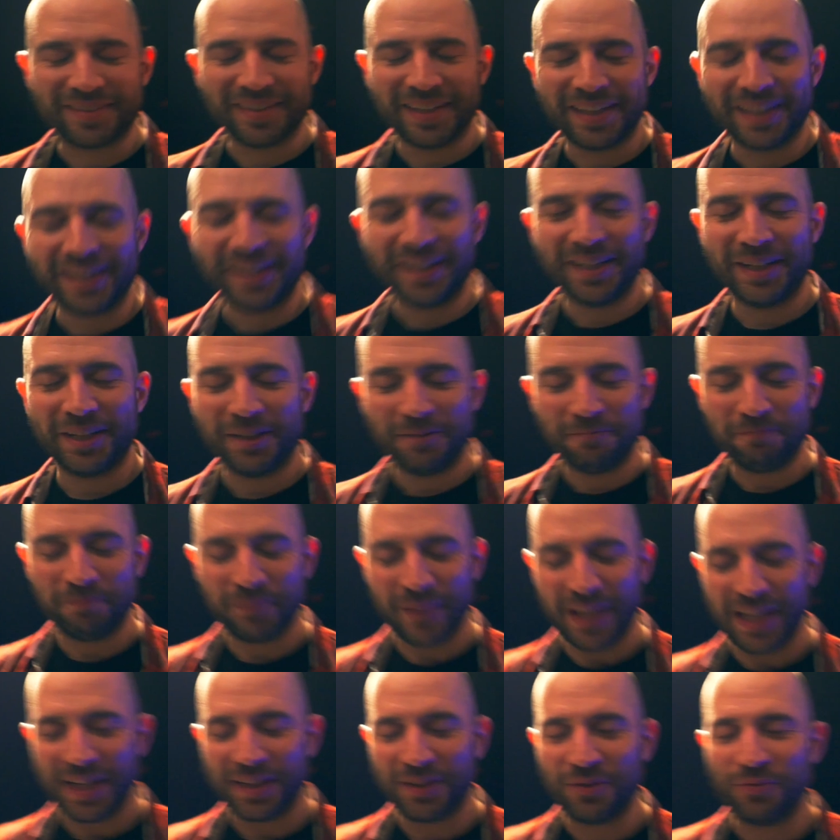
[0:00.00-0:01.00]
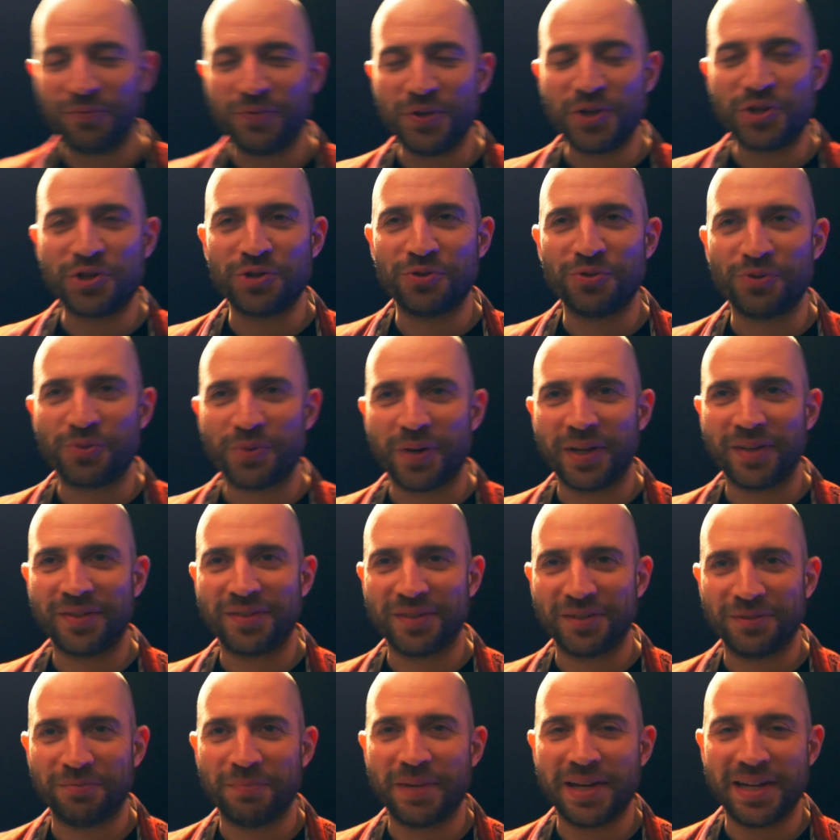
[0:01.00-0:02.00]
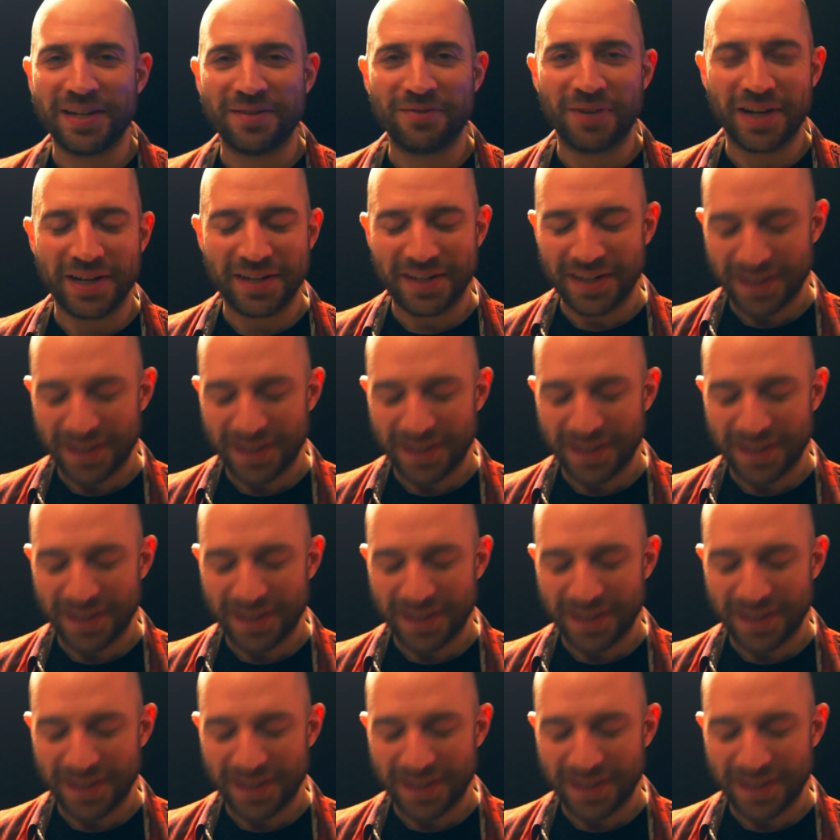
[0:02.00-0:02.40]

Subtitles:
the feature request is made right